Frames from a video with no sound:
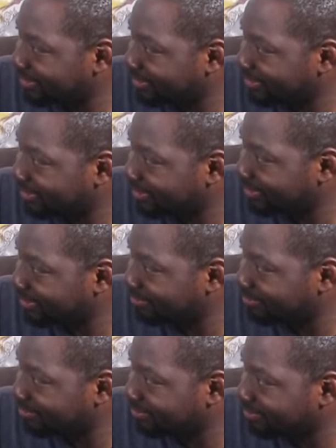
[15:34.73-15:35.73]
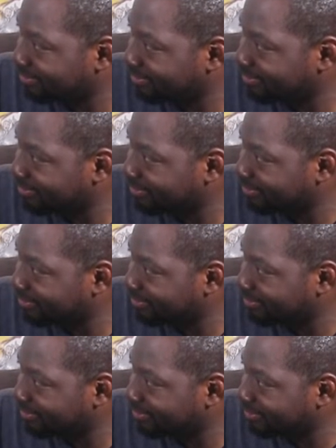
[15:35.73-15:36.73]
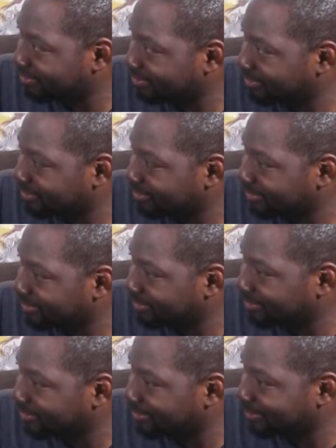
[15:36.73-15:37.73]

No words are spoken by the person on screen.